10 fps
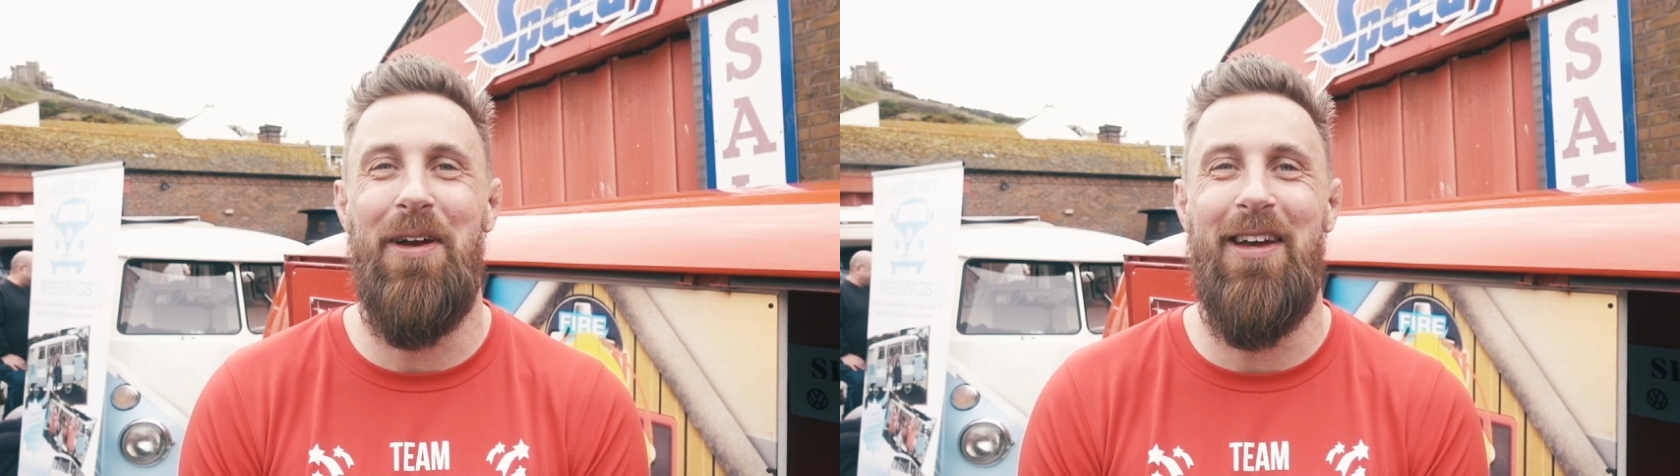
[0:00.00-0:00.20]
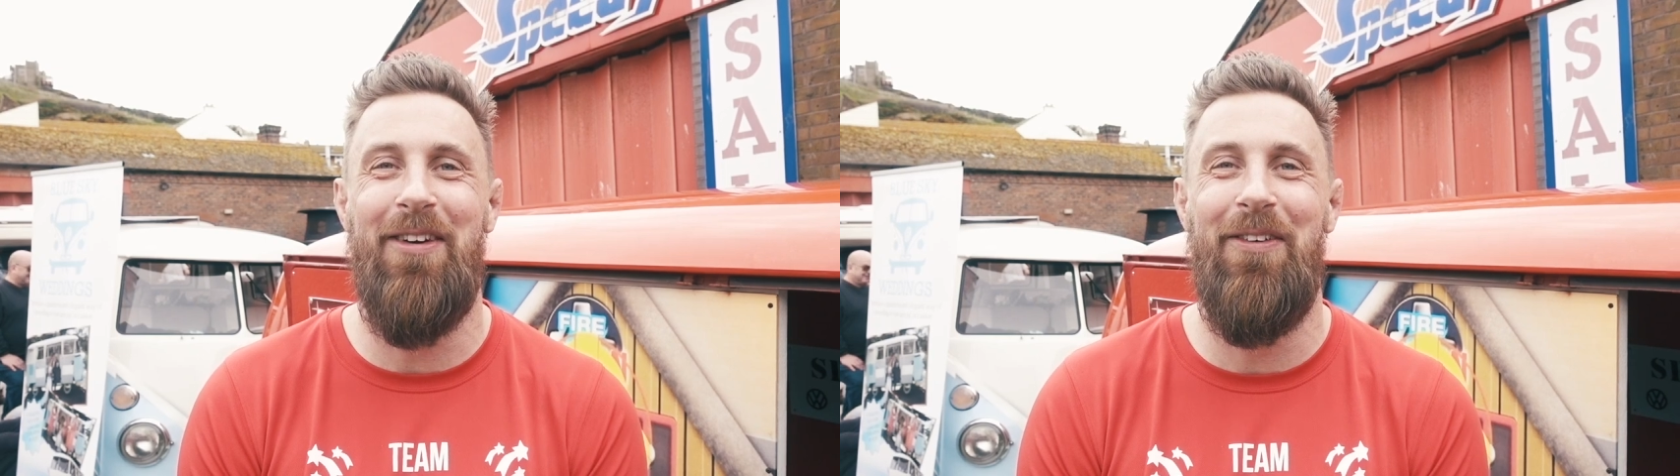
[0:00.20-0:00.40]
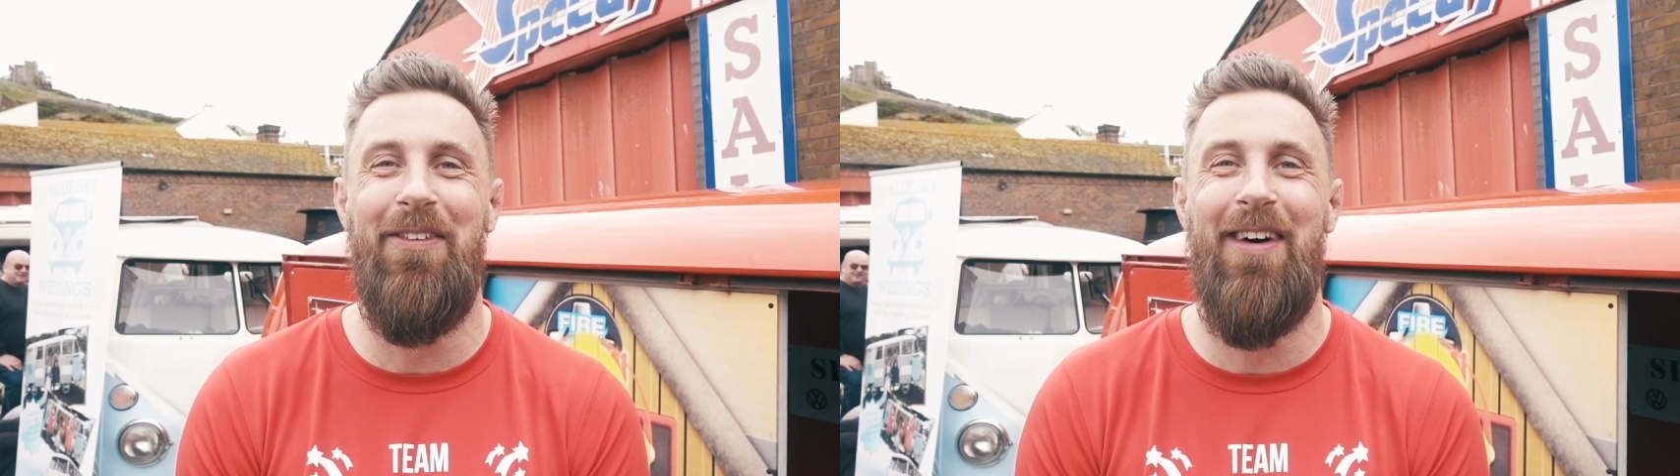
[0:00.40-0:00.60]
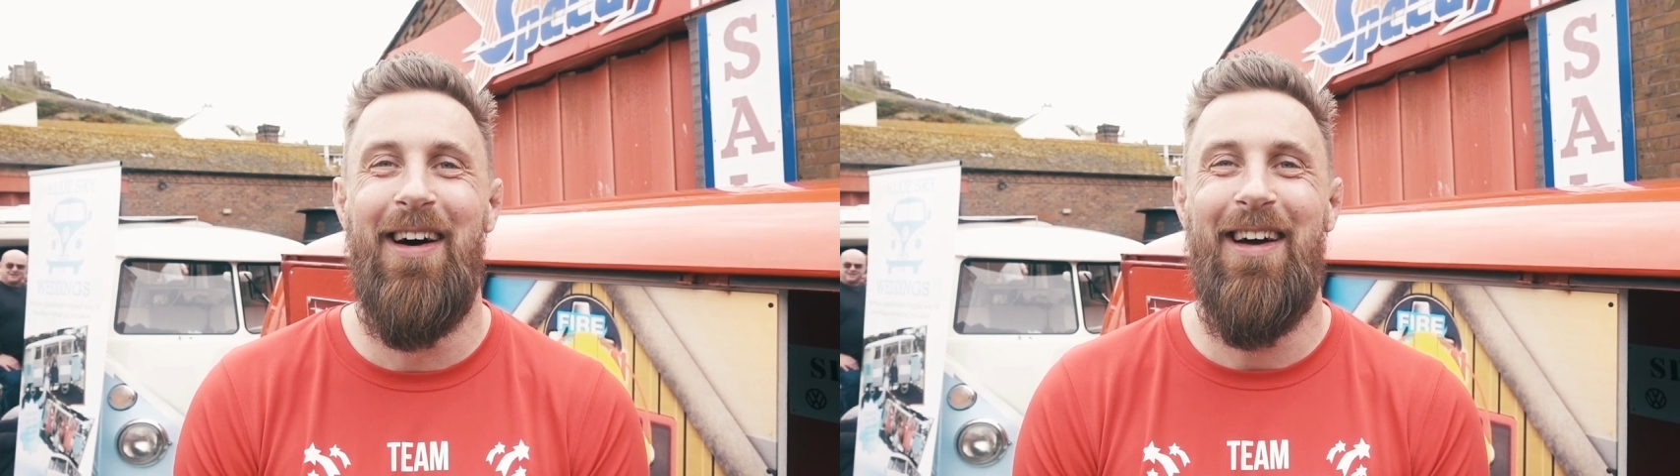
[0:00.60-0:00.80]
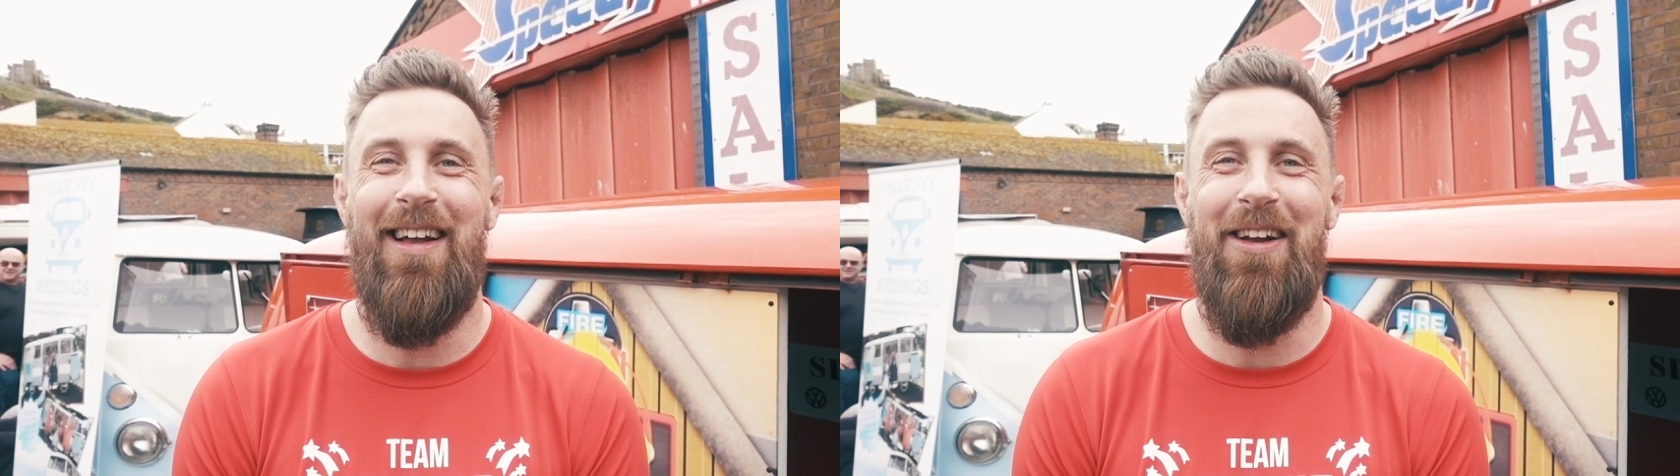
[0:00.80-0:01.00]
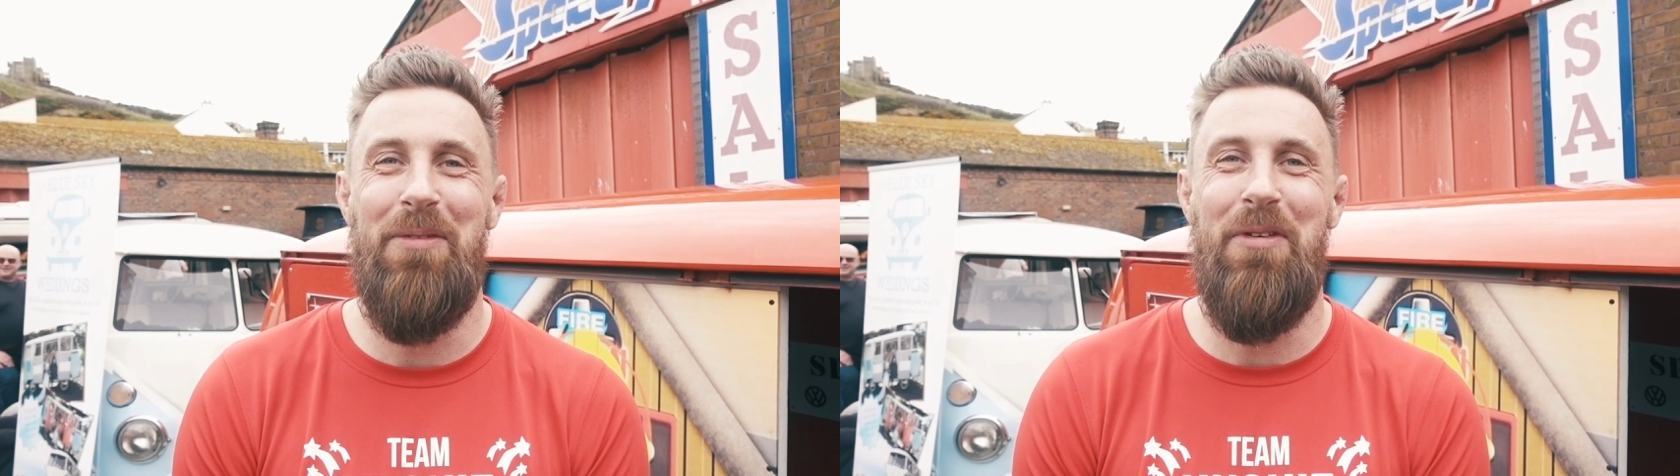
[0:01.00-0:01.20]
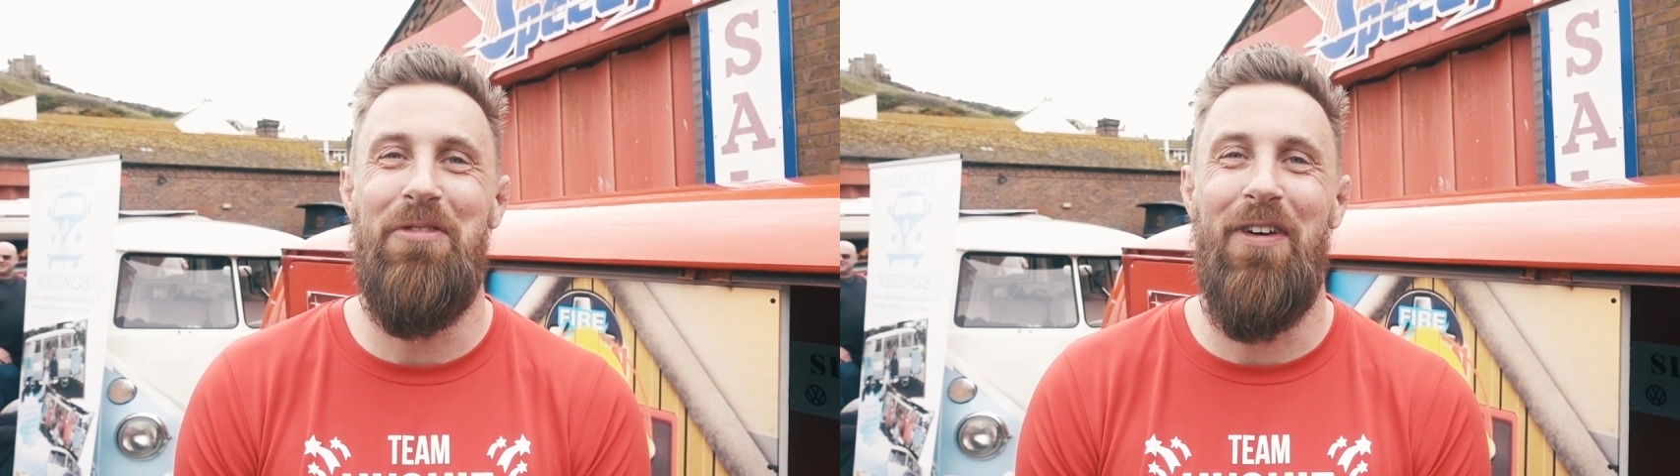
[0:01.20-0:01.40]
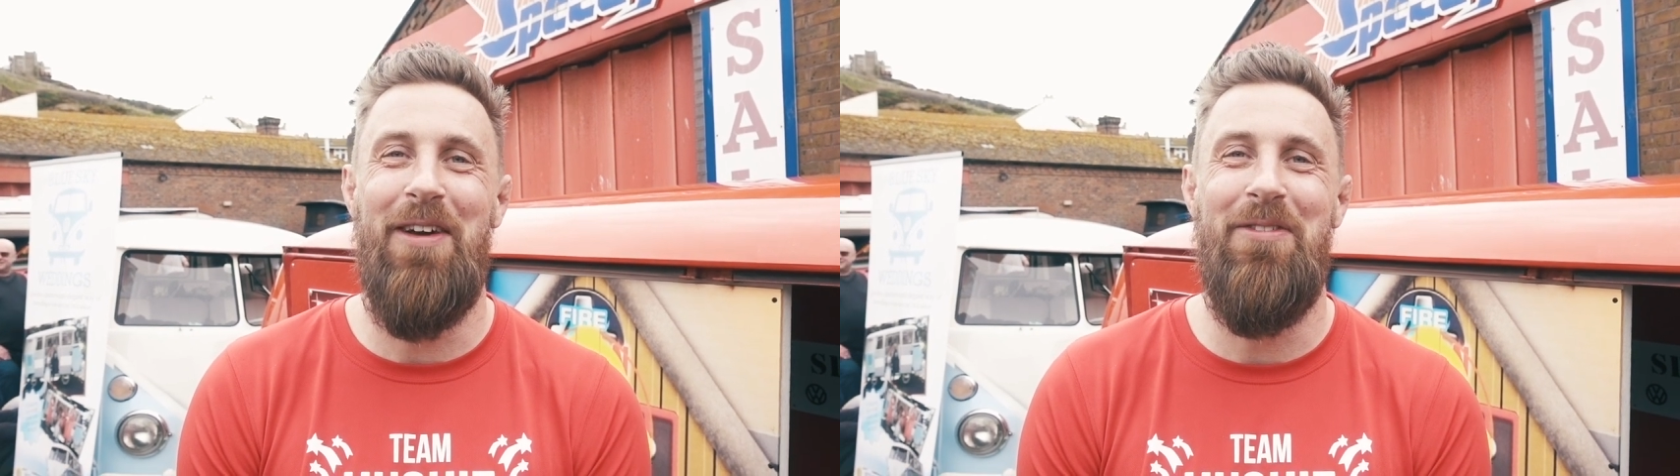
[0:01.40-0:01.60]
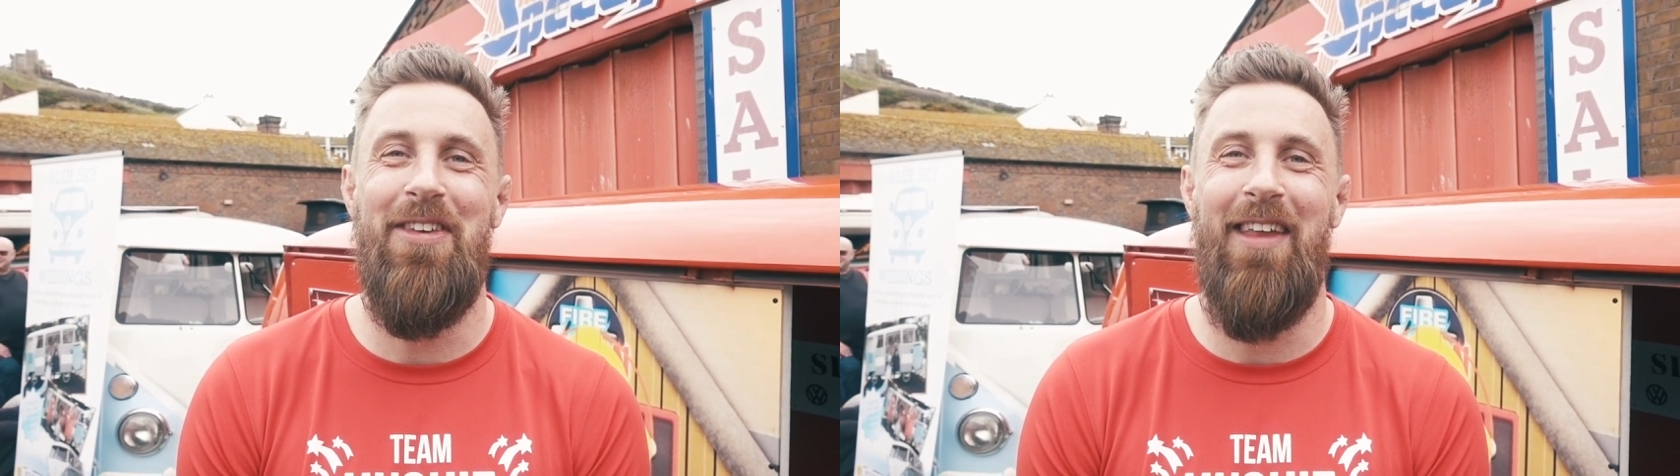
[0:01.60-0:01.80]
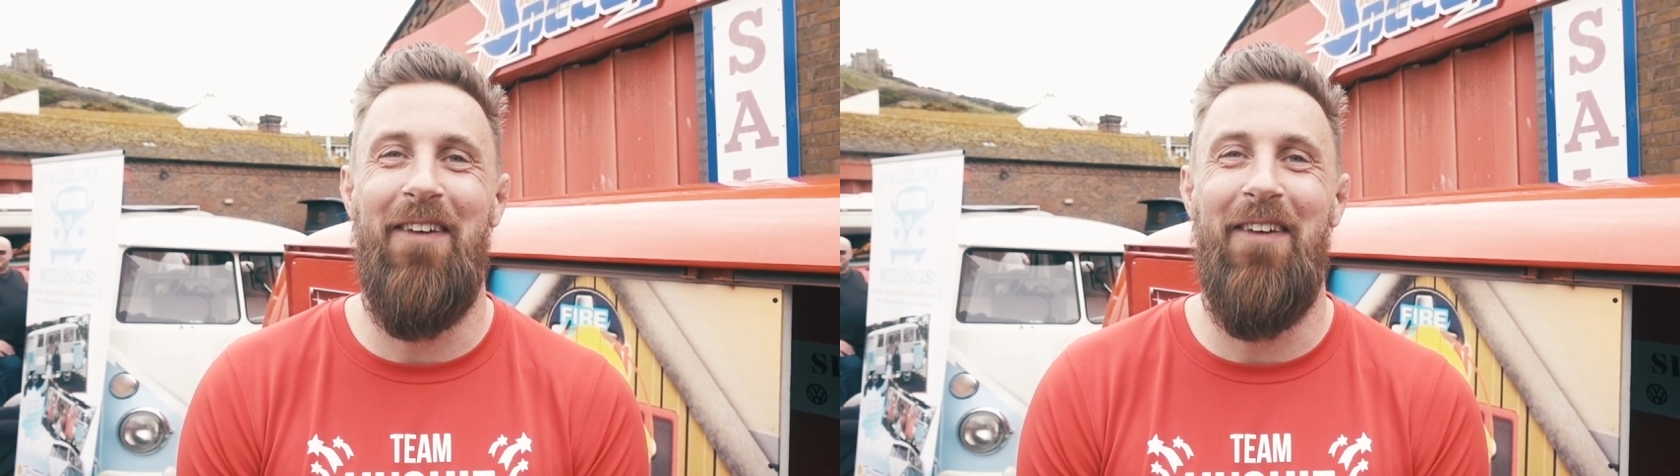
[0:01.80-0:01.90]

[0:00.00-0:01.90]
pretty cool climbing frames and